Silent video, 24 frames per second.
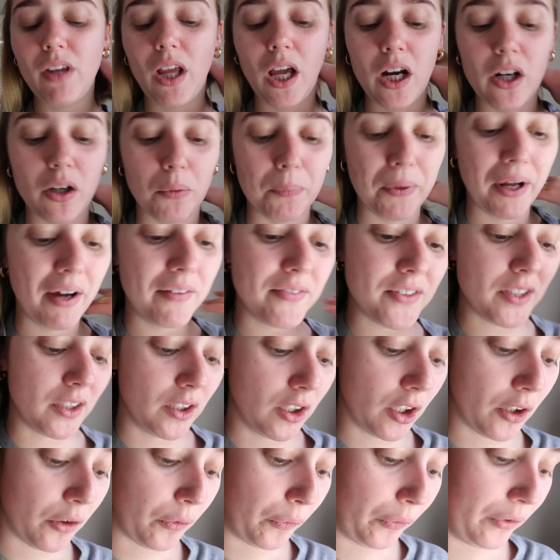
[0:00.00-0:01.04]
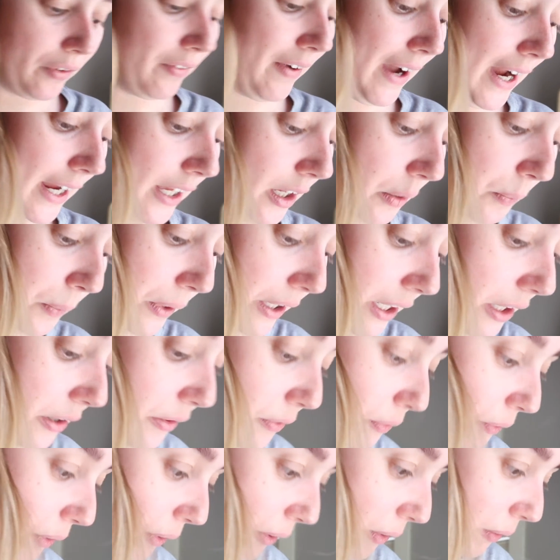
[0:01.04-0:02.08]
I don't know, I'm gonna have to look through the vacuum when
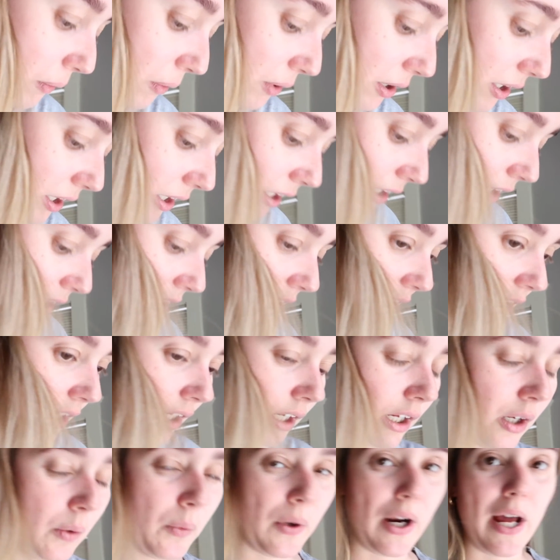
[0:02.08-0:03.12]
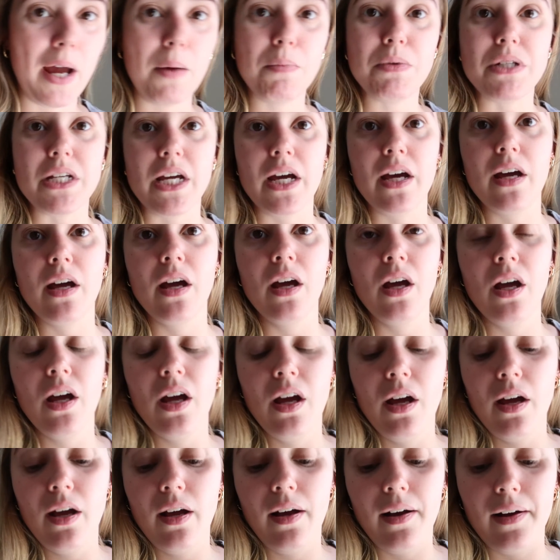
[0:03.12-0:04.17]
I empty it.
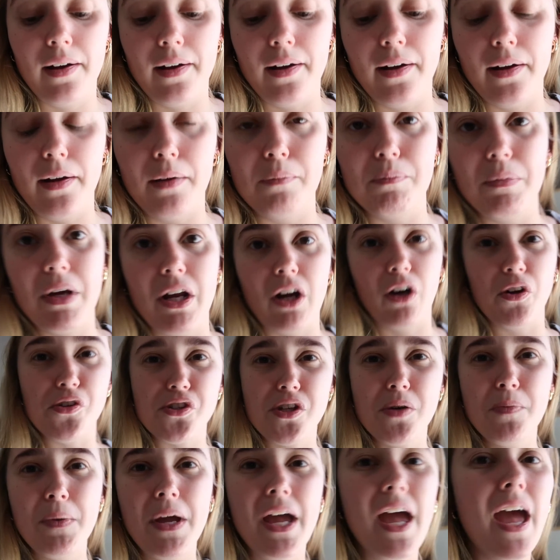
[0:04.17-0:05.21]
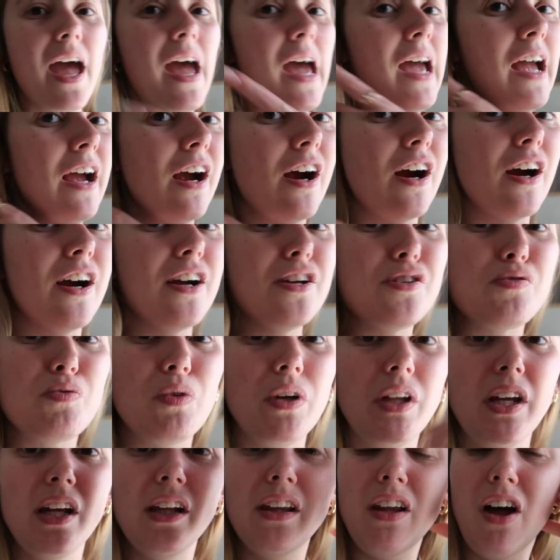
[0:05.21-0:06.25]
And also my hair is
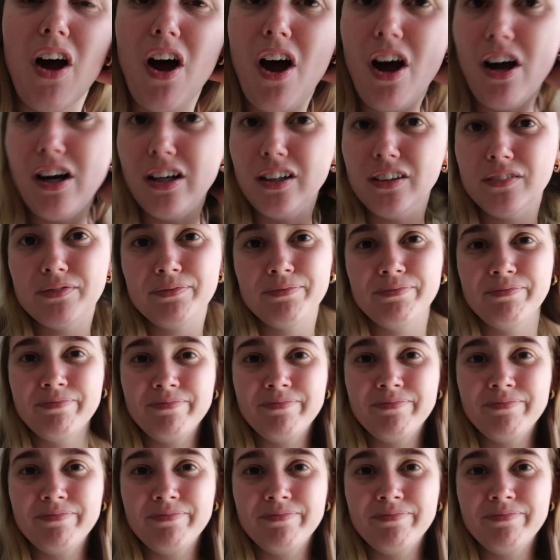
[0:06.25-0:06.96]
really long.